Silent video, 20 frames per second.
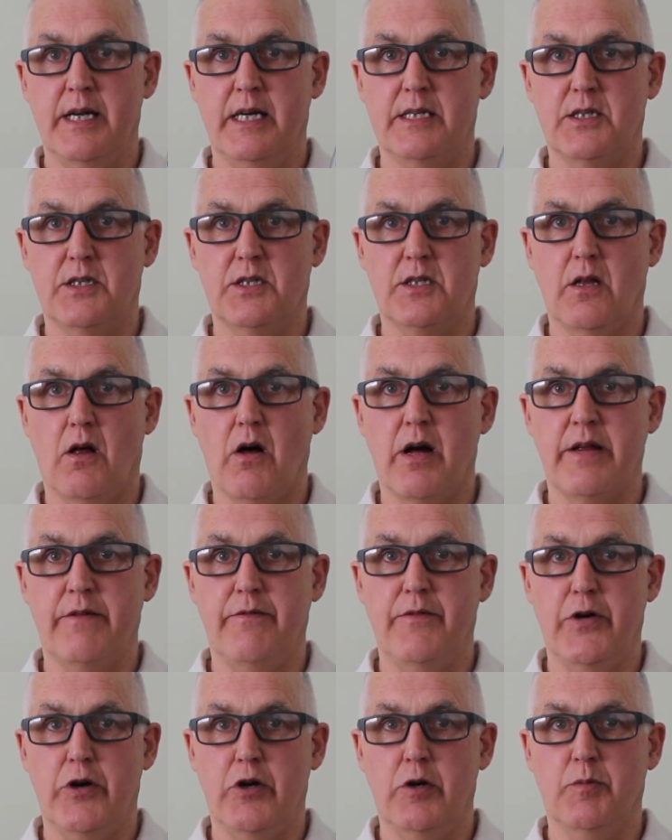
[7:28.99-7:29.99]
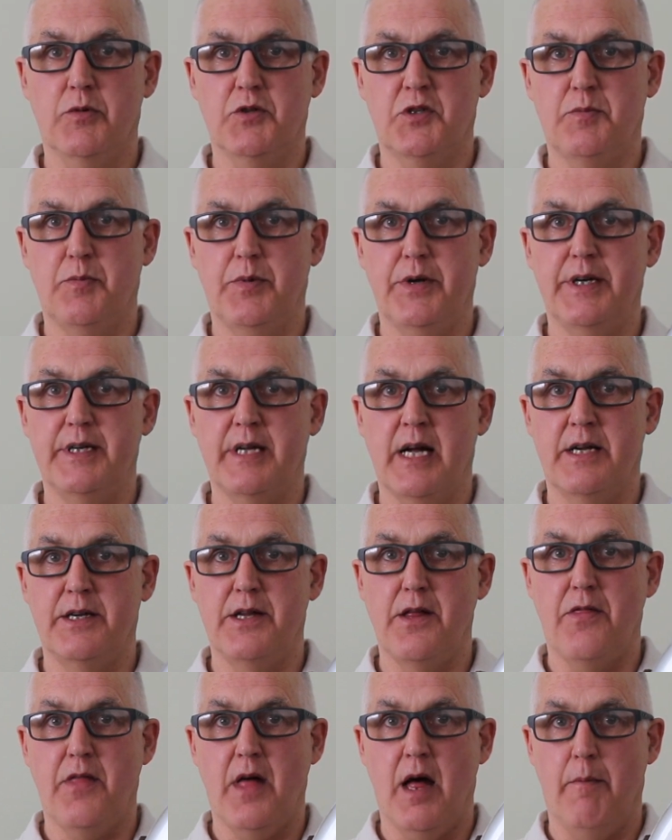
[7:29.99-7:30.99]
has a sliding variable speed under
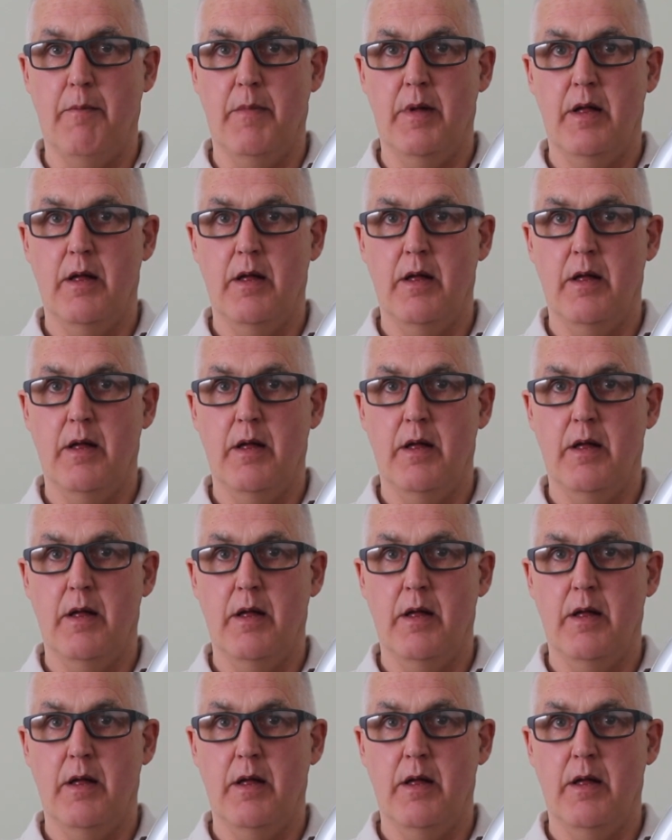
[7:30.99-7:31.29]
your thumb.